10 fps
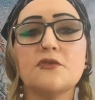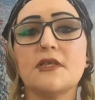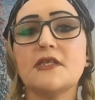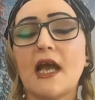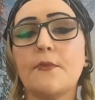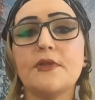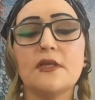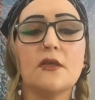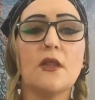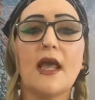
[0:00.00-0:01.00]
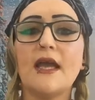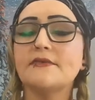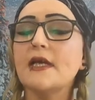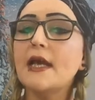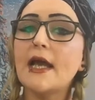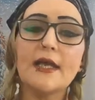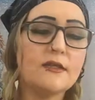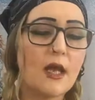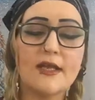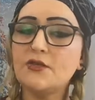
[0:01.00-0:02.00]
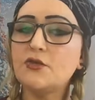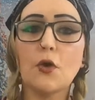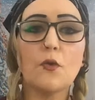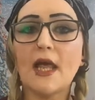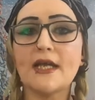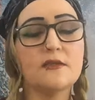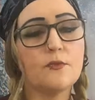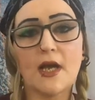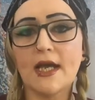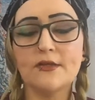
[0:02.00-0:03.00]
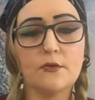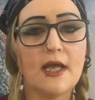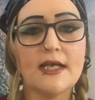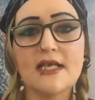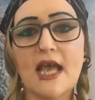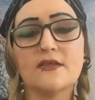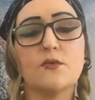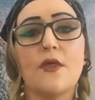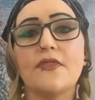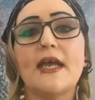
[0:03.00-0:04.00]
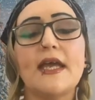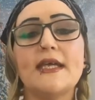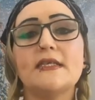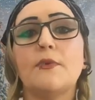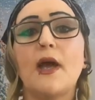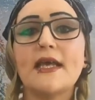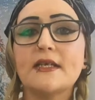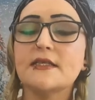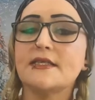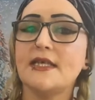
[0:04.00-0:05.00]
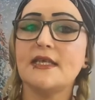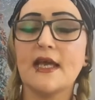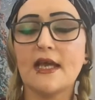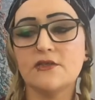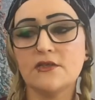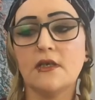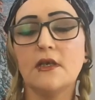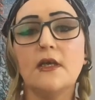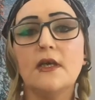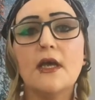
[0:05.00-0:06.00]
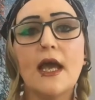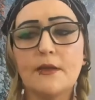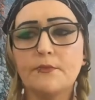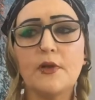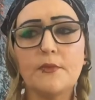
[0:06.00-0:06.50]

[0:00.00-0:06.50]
tragic happened in their lives. I don't like to ask what that is, but I can see that Angela and